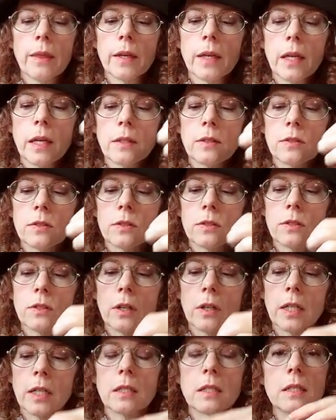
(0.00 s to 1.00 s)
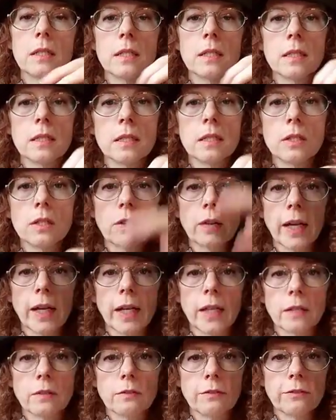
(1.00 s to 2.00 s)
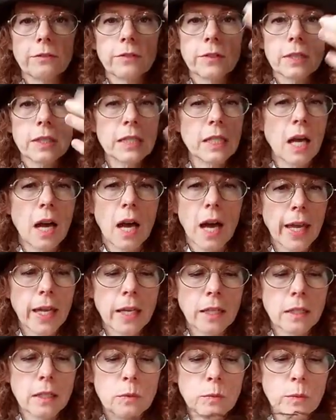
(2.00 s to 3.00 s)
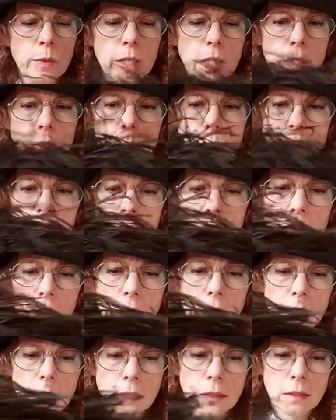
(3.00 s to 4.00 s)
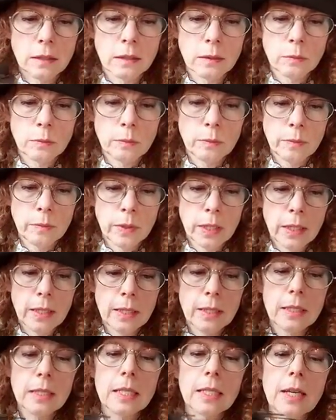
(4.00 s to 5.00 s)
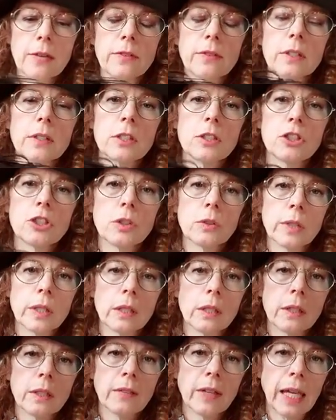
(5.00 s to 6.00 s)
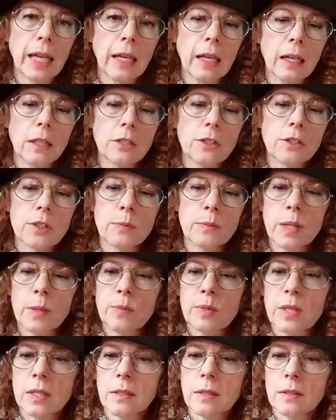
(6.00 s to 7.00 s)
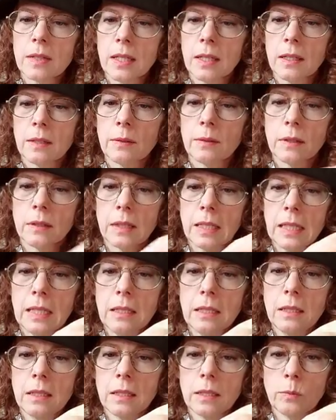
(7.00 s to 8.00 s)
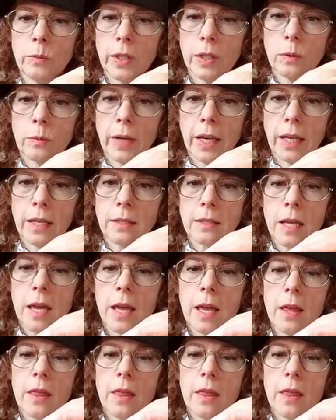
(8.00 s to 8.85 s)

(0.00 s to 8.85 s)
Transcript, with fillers: it's starting to disintegrate and slide in a weird way definitely showing a lot of age. Sometimes things get eaten in weird ways.